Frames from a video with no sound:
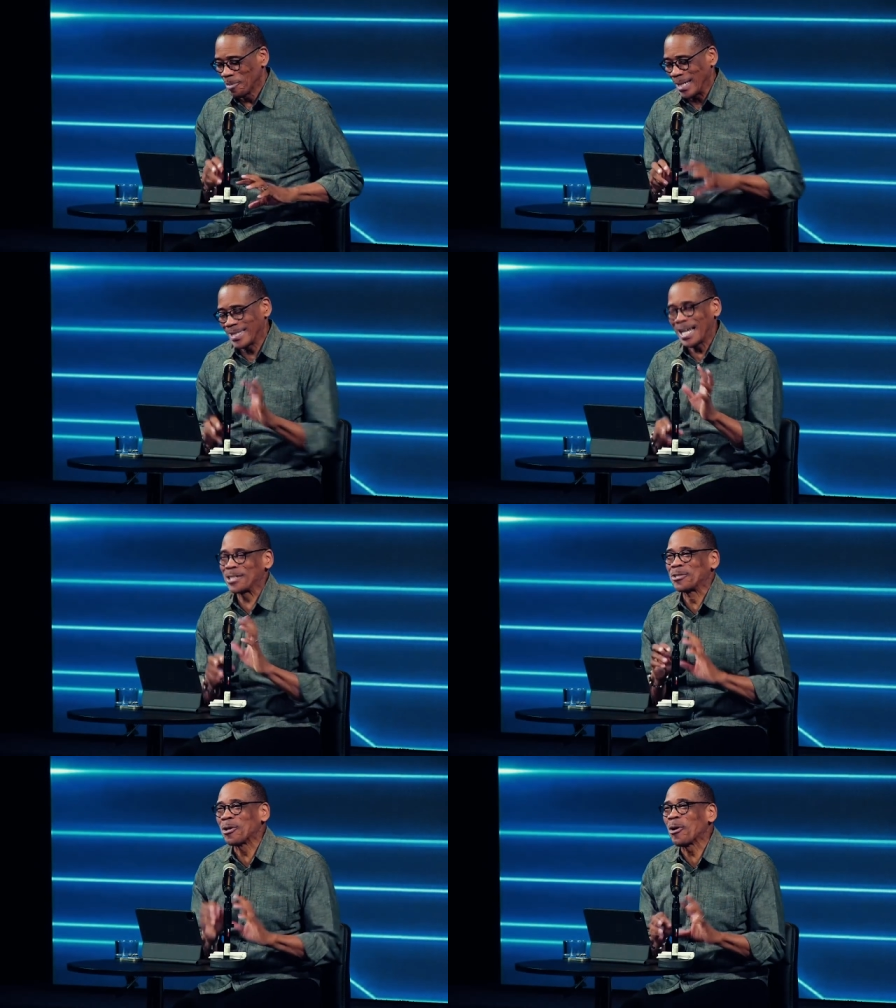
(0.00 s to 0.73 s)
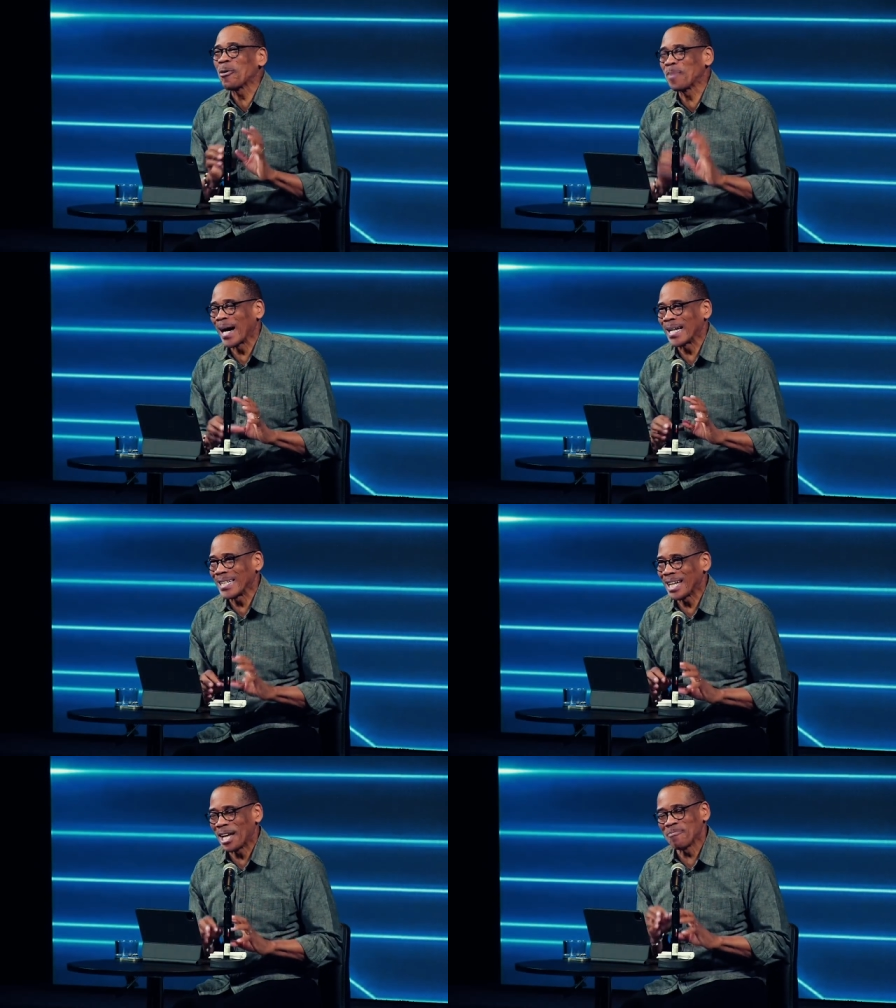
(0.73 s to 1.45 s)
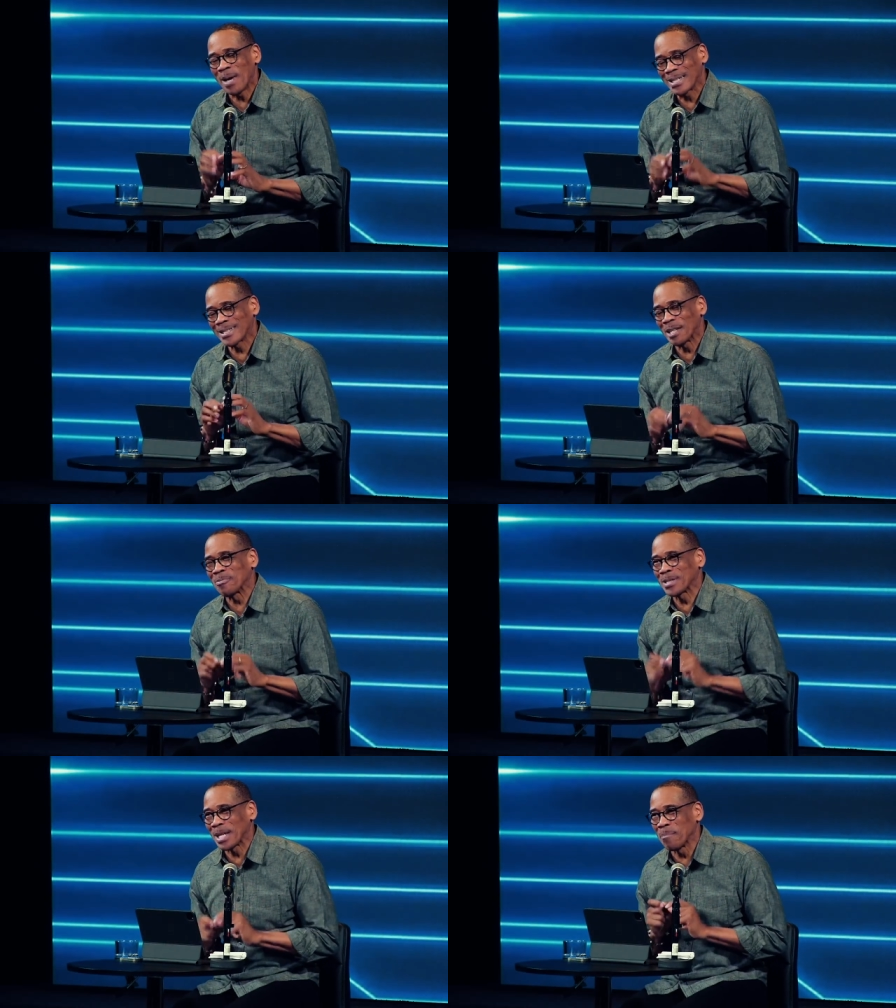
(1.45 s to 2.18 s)
but he takes nobody and makes
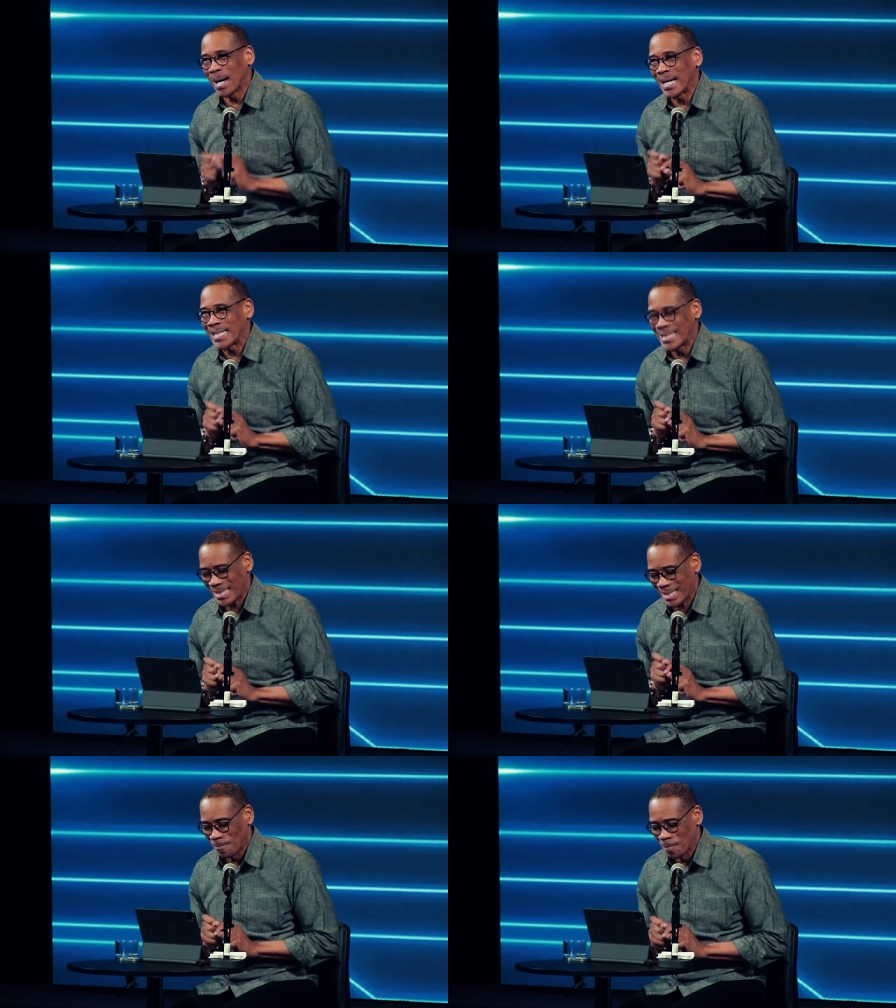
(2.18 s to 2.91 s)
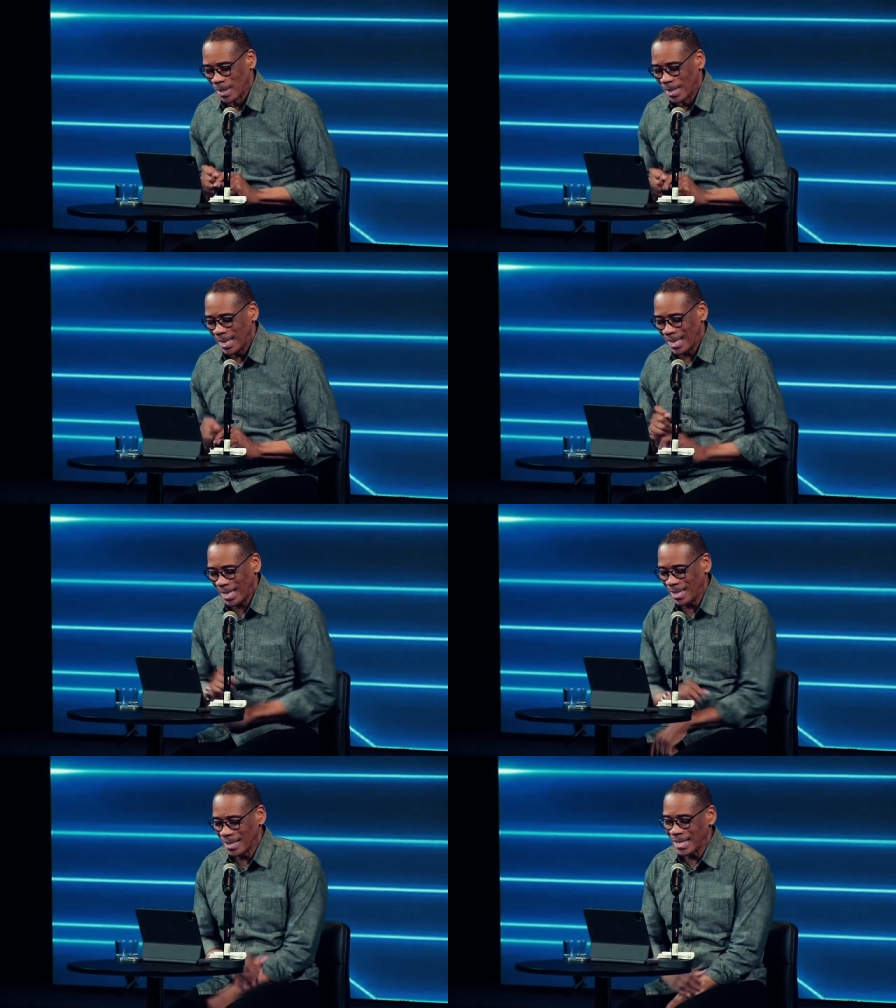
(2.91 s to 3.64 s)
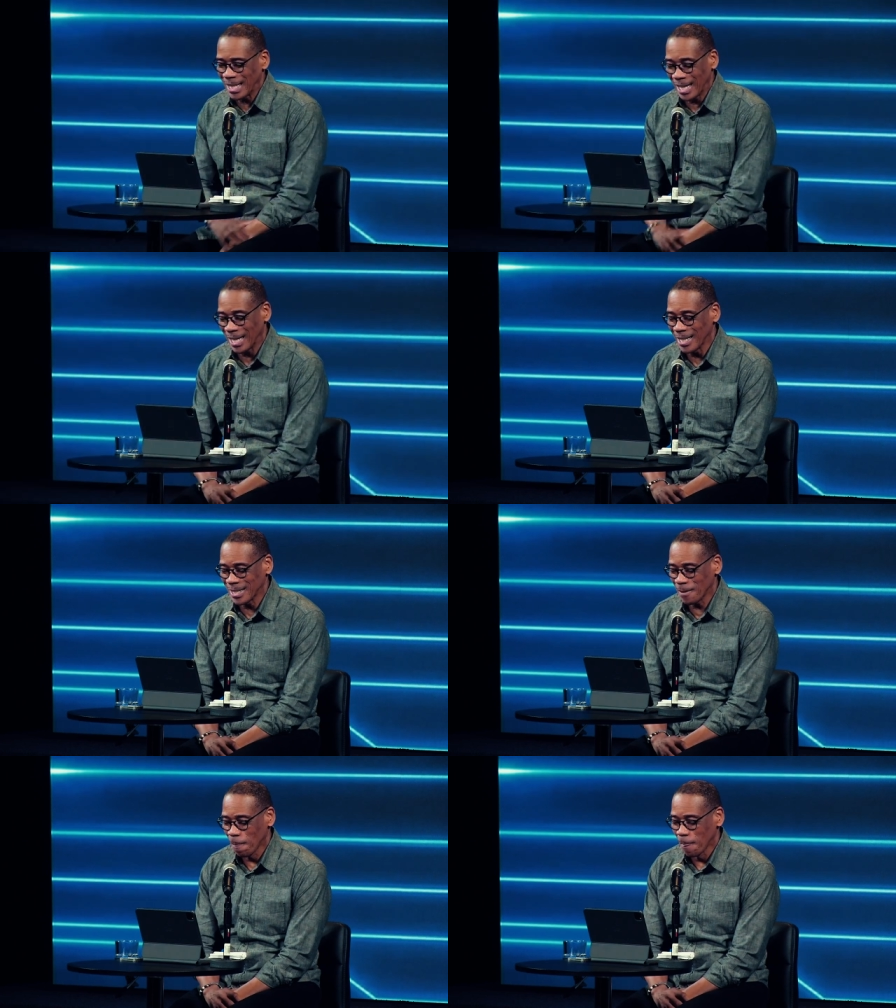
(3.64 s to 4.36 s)
them somebodies in
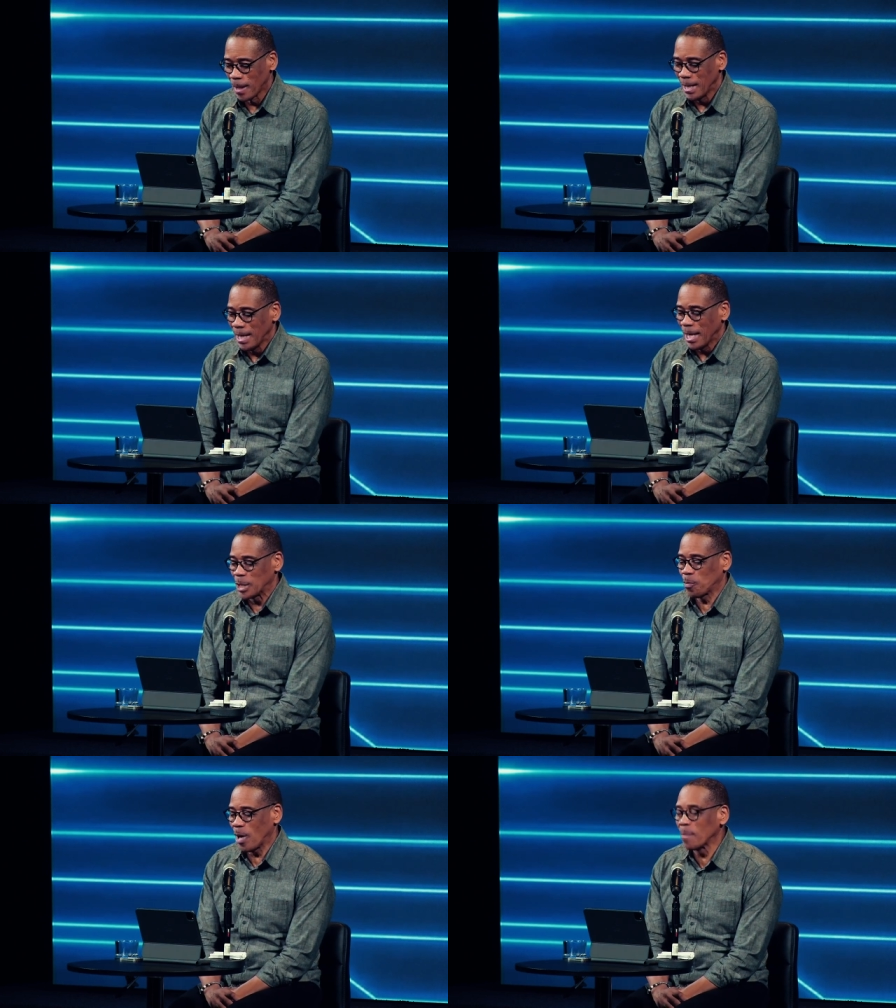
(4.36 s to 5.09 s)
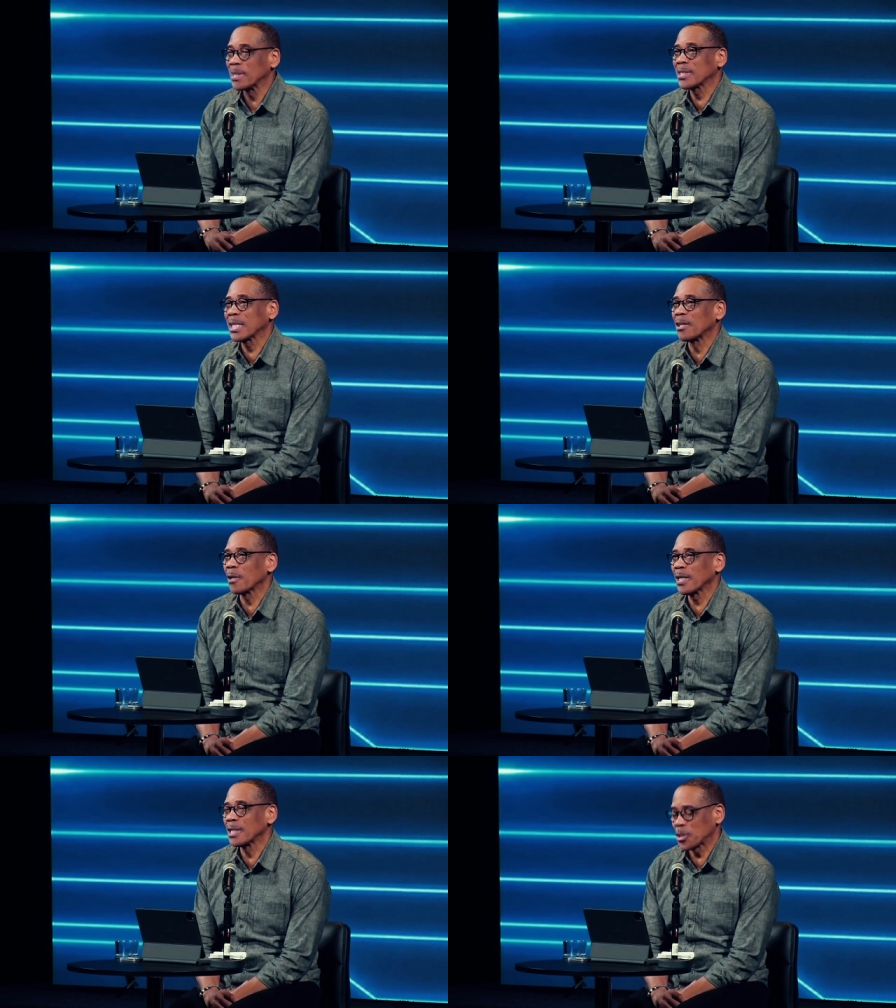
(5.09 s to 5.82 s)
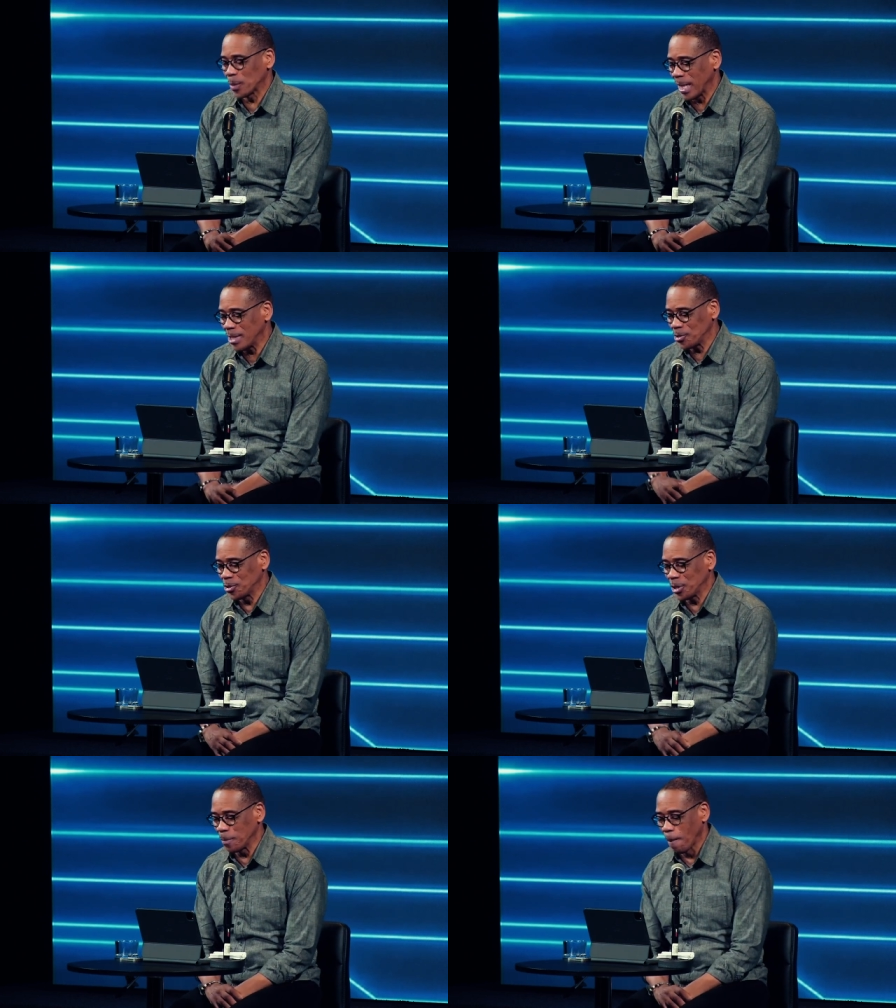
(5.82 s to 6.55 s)
God. His promise here in this
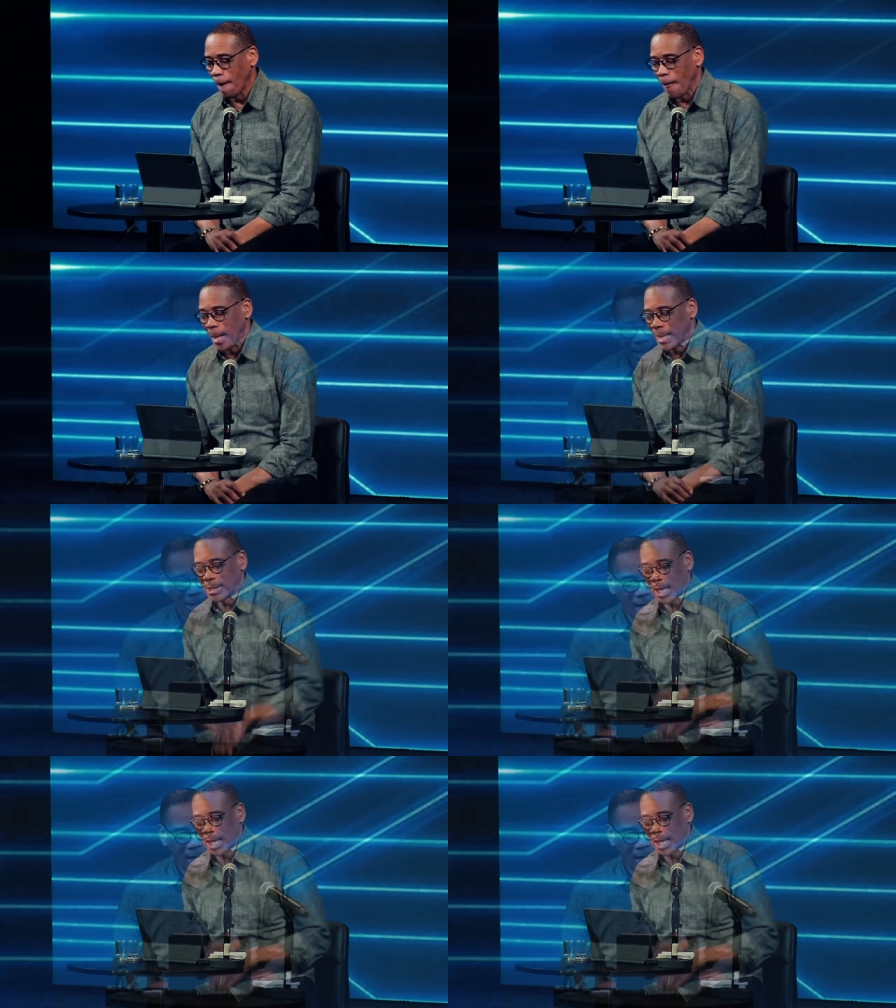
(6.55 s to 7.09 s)
relationship is